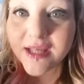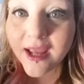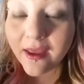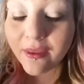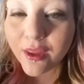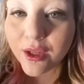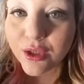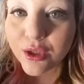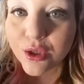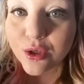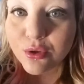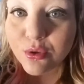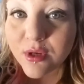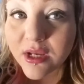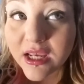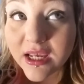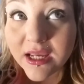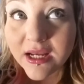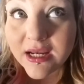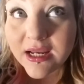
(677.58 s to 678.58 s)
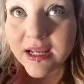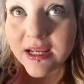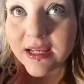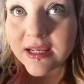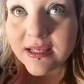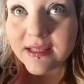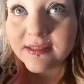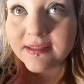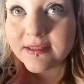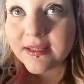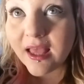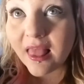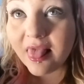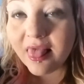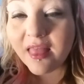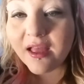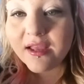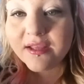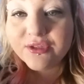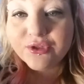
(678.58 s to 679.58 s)
telling you, it is,
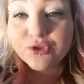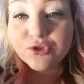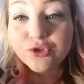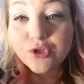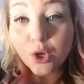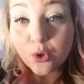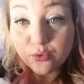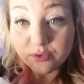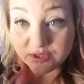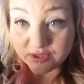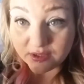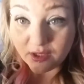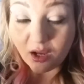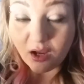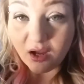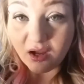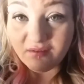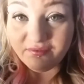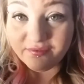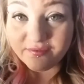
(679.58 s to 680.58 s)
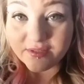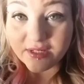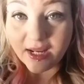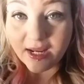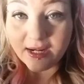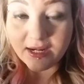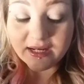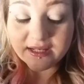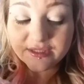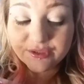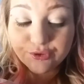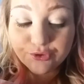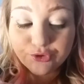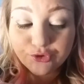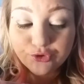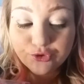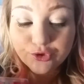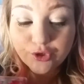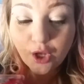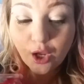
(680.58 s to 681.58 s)
it's so soft, and
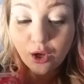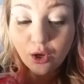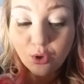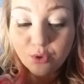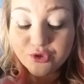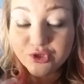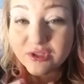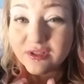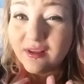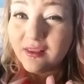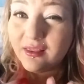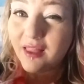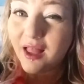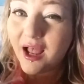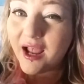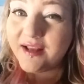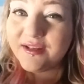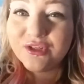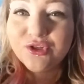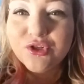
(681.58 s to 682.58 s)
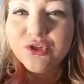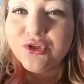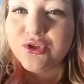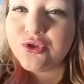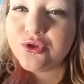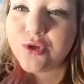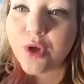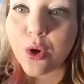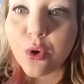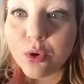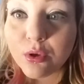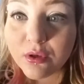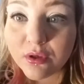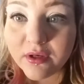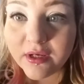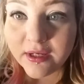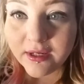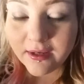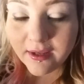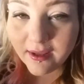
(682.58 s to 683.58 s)
it's so, just glides, it's just so
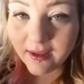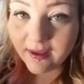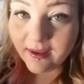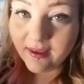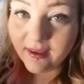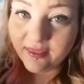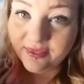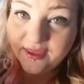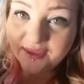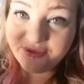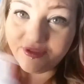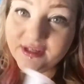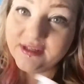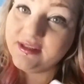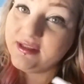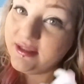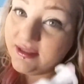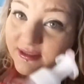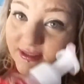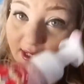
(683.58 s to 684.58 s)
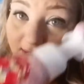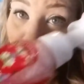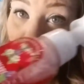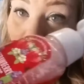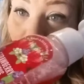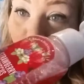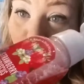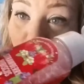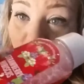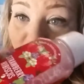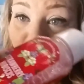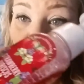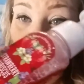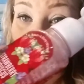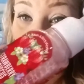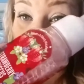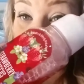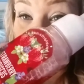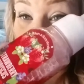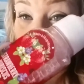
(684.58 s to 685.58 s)
good that this is like one of my new